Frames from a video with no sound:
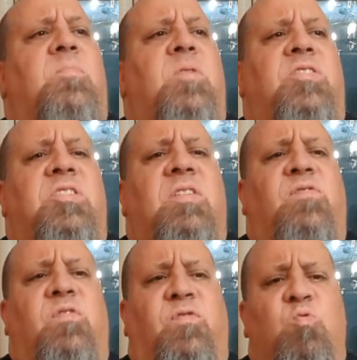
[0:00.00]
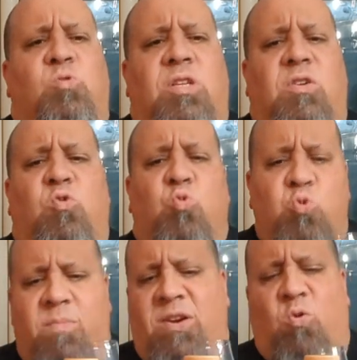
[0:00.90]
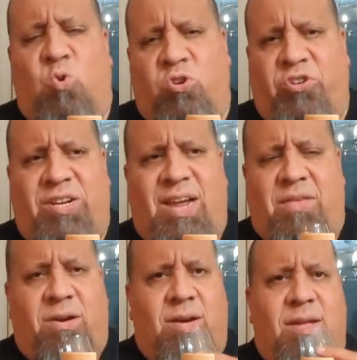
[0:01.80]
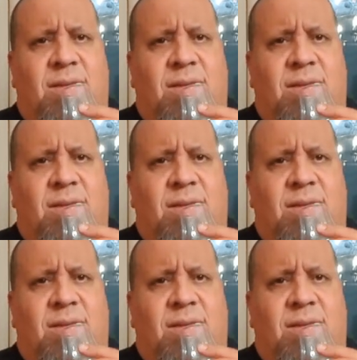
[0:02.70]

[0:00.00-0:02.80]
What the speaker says: bunch of different fruits and grew them in an orchard together.